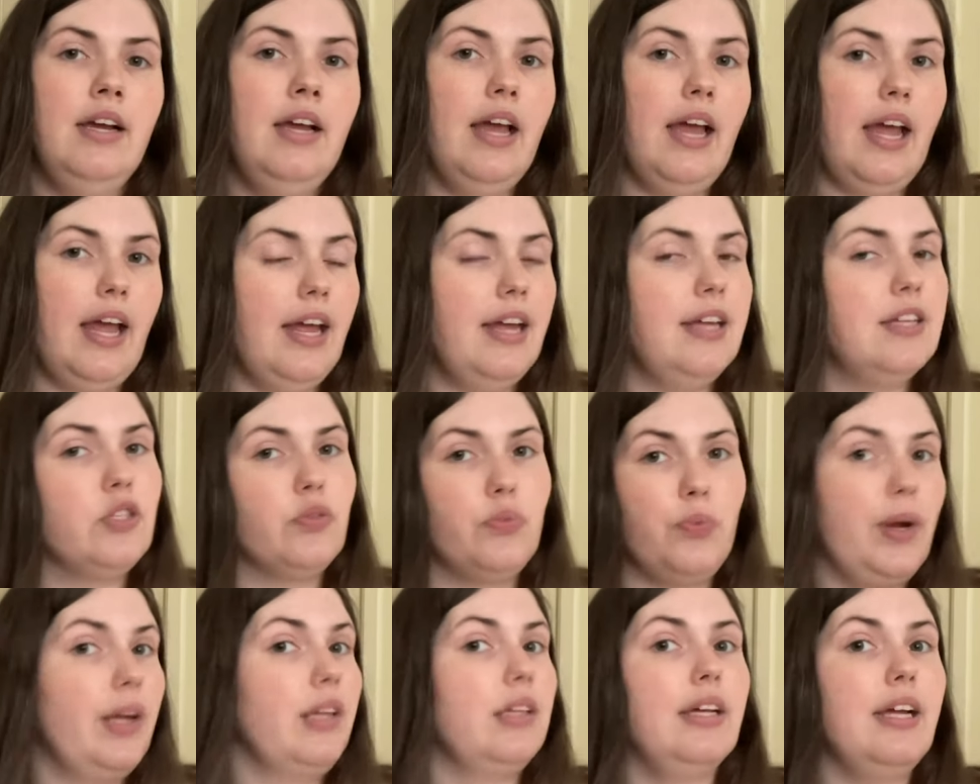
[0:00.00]
he's
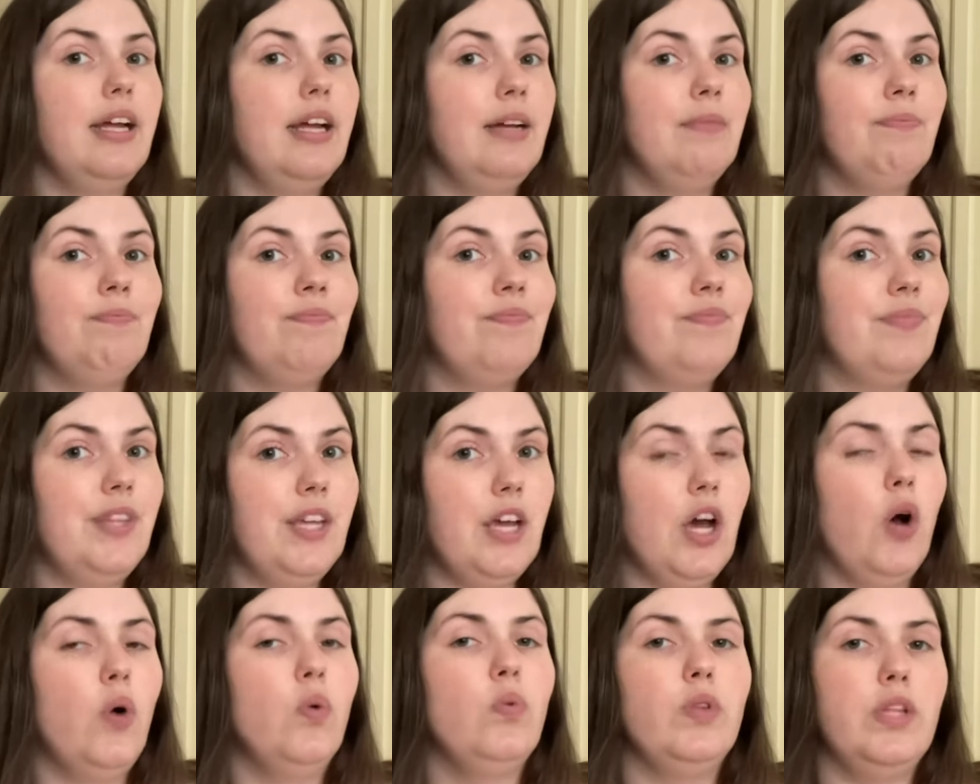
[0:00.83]
really the
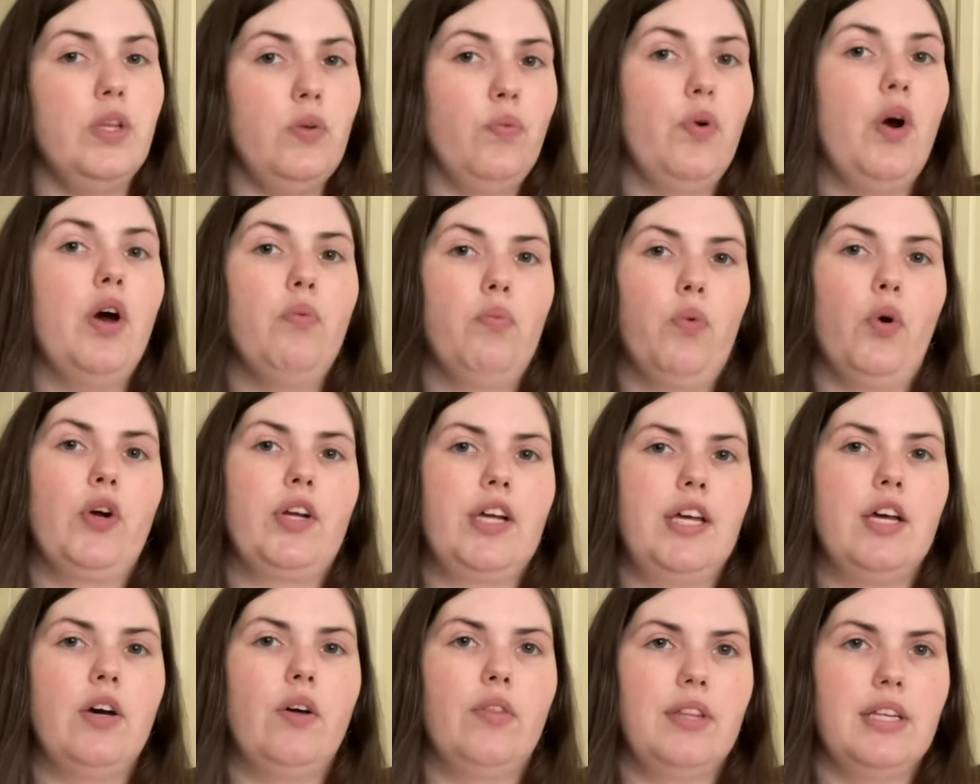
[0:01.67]
only one
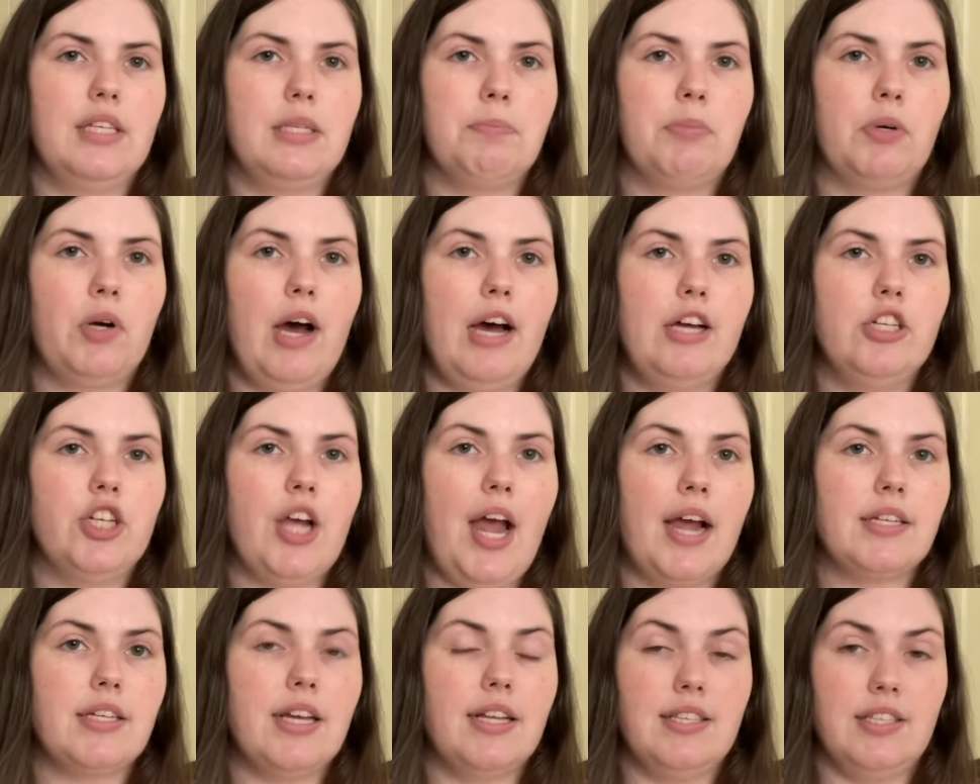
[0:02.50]
working on this
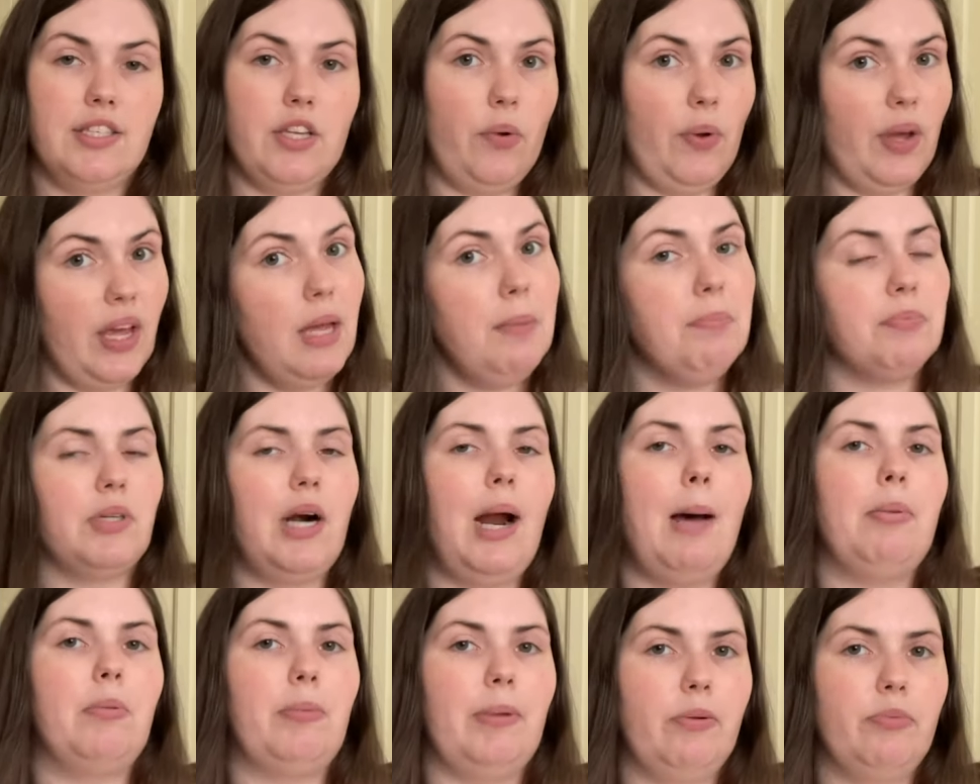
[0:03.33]
project. And so he
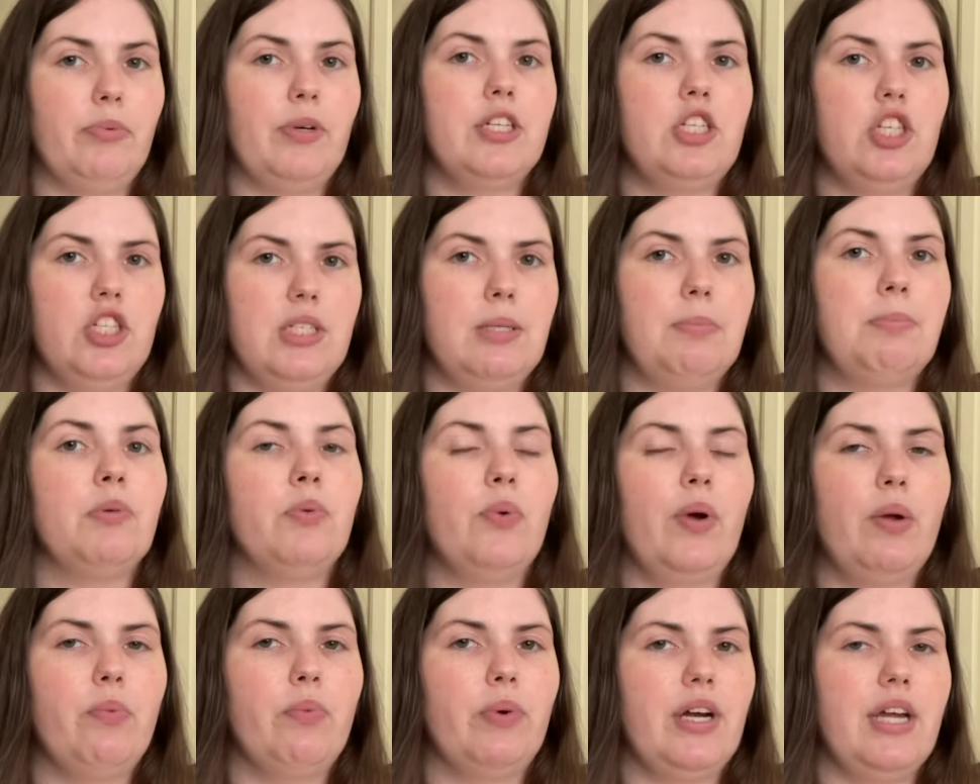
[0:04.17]
probably reaches a
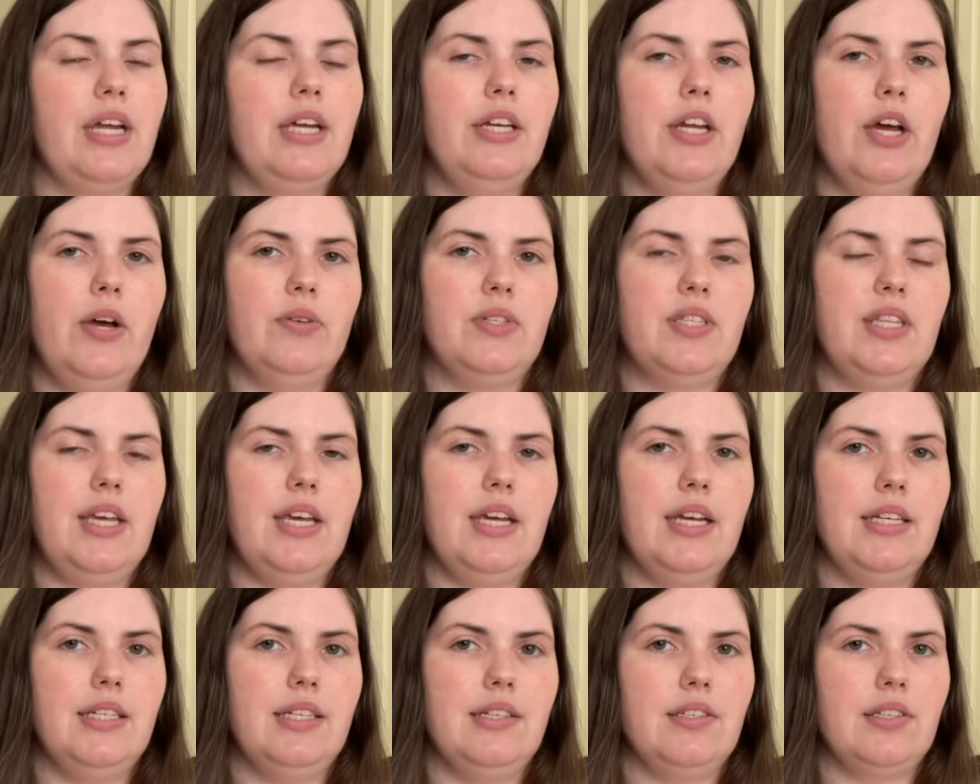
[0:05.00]
point where he knows the
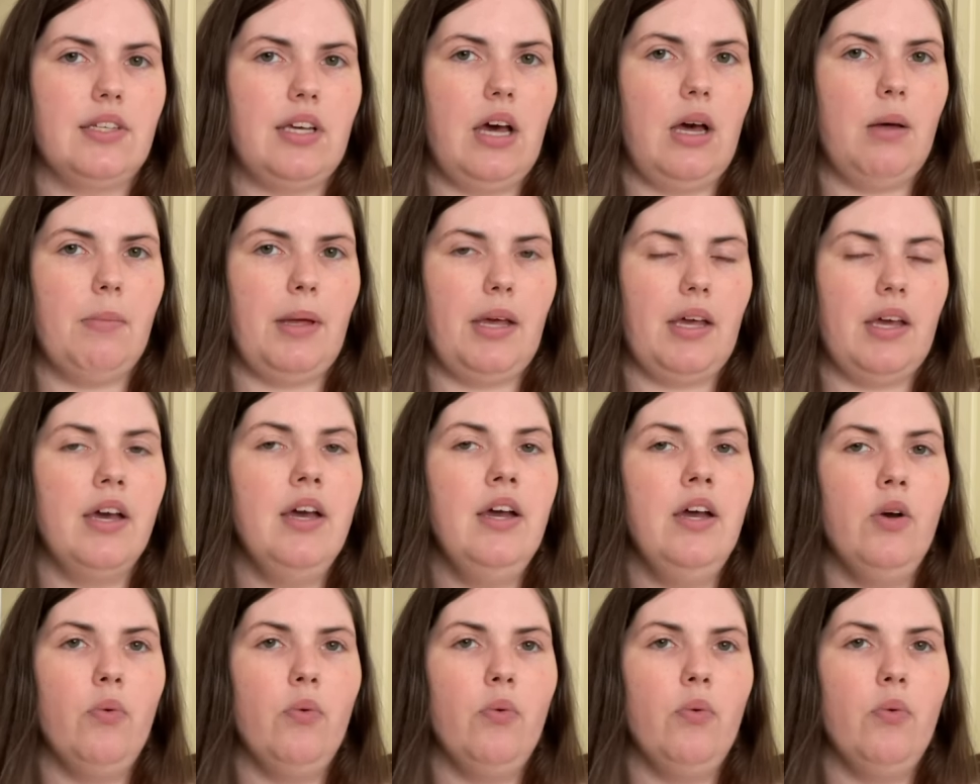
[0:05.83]
end is coming.